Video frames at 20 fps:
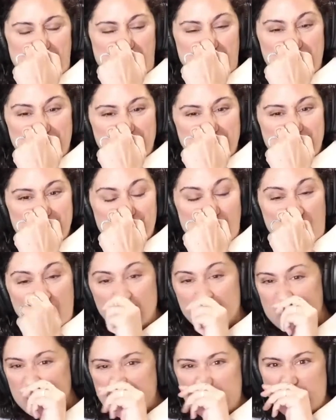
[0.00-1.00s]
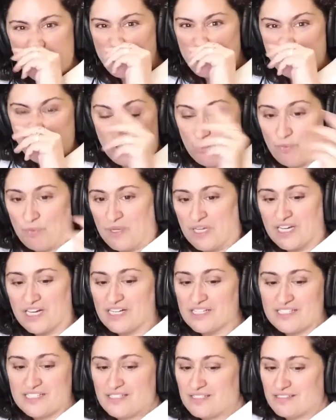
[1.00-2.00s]
it's hard to take root
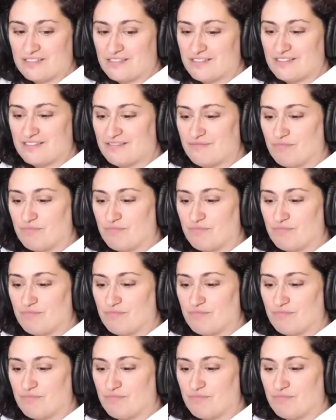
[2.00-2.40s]
because